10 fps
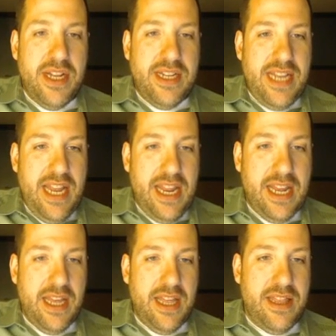
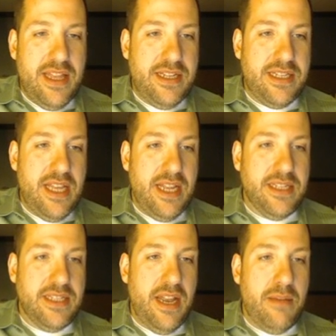take these
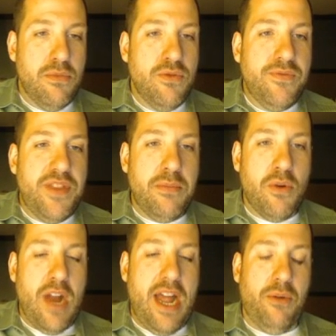things and move them
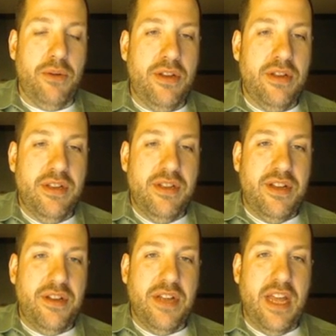around.
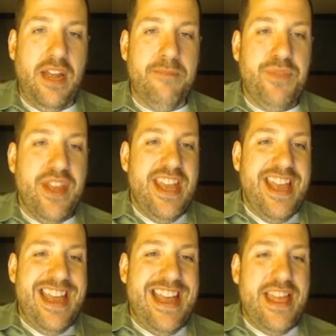Okay,
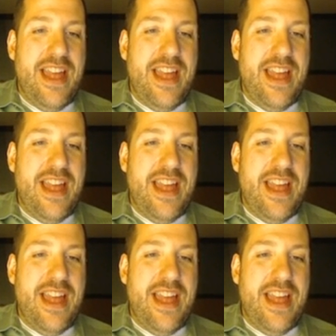and